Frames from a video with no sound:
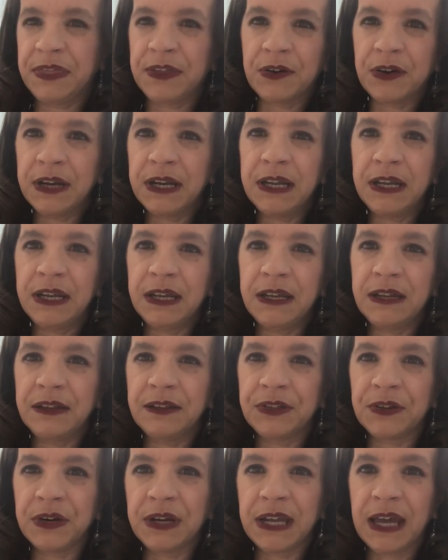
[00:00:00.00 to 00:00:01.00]

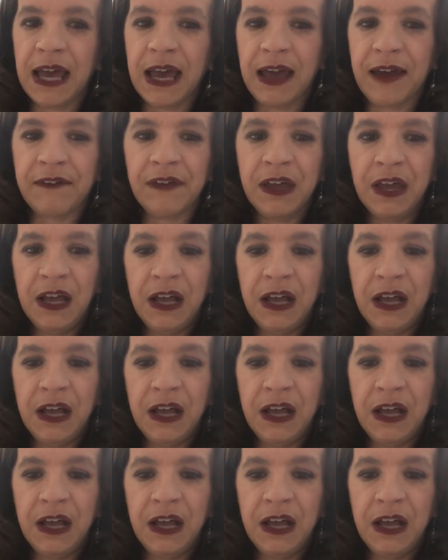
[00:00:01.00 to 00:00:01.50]
3.5,